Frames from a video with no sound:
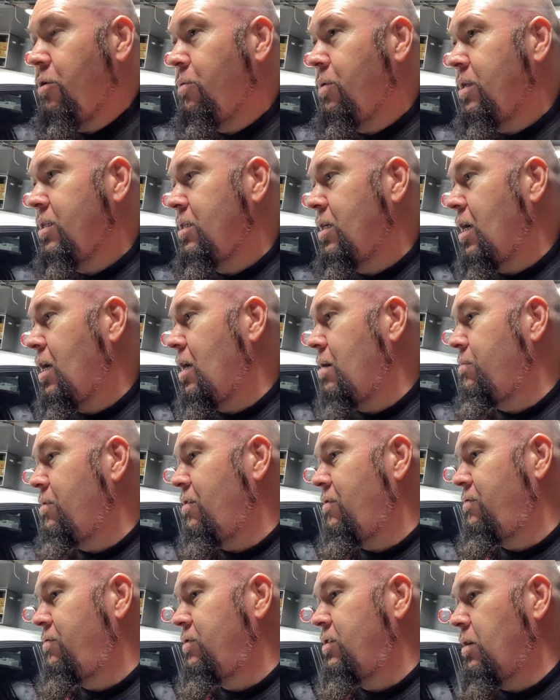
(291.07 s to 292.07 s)
one time
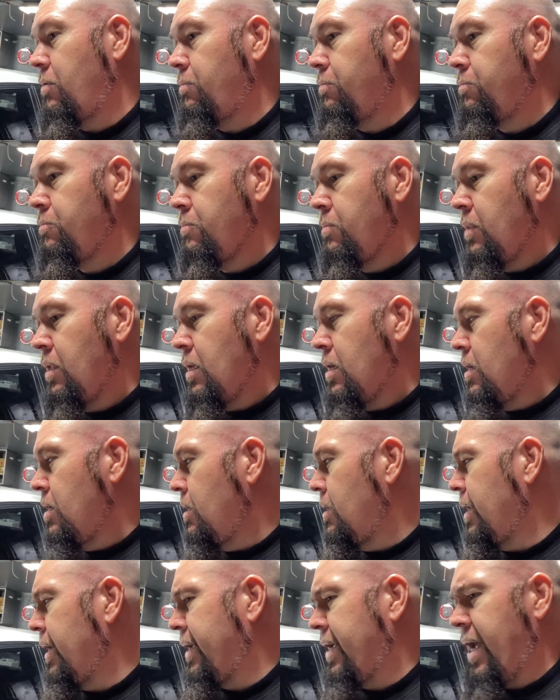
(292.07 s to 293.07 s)
of some
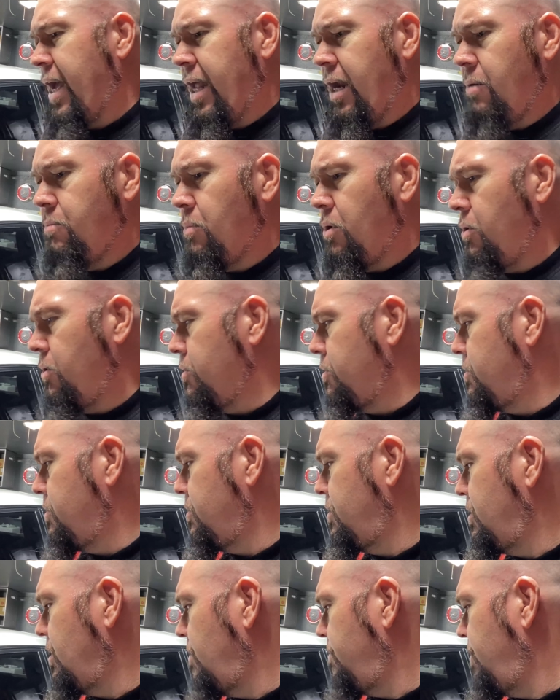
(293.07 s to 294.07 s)
like cannonballers or
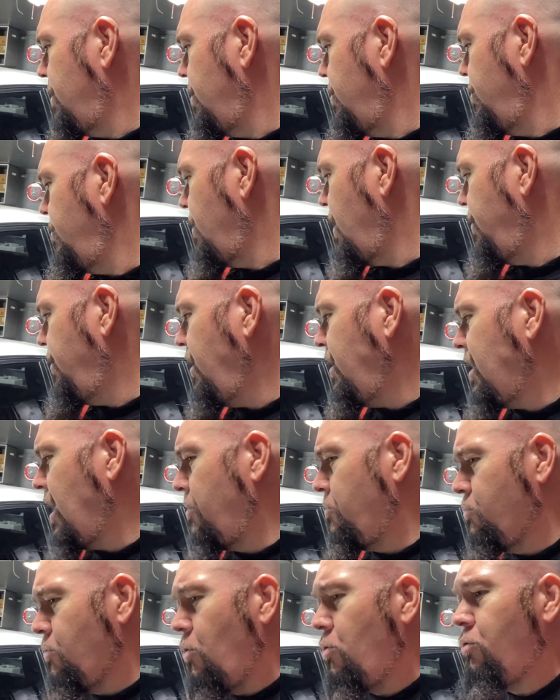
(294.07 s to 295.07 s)
something who, I think they
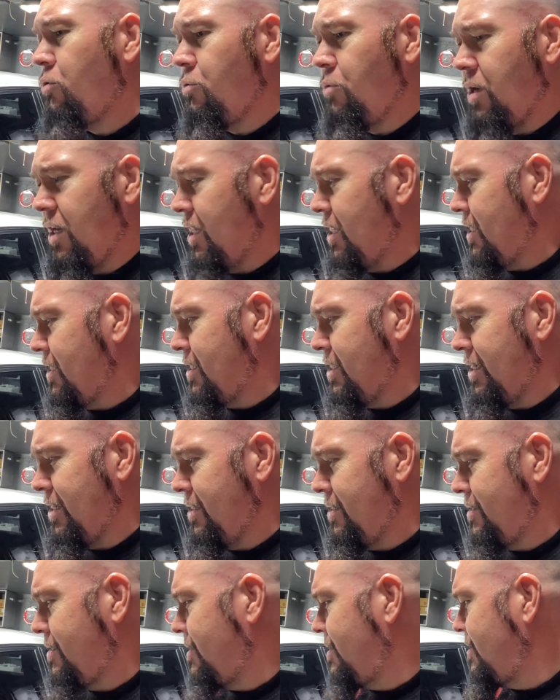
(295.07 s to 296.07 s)
rolled one of these
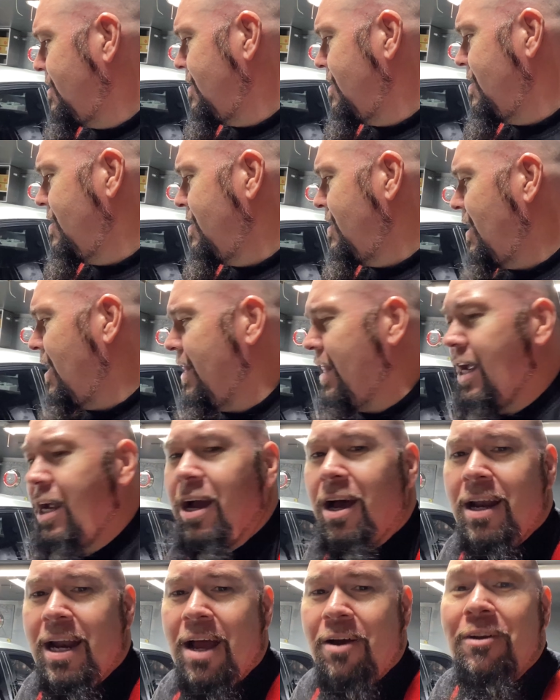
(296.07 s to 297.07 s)
things and they
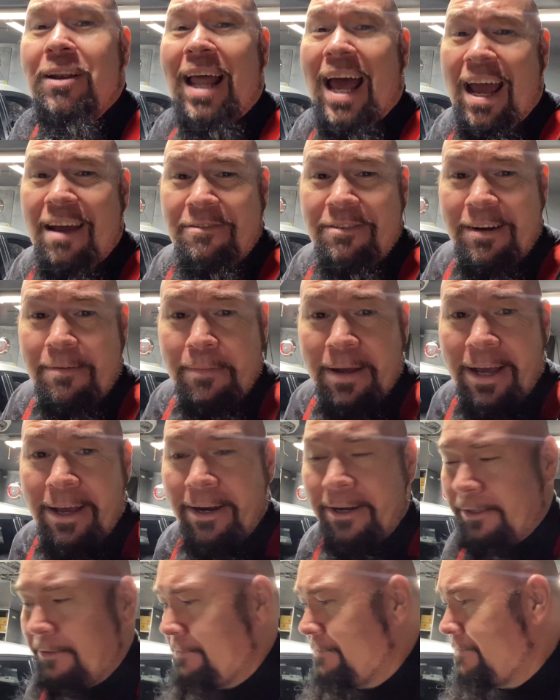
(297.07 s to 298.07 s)
got out laughing about it.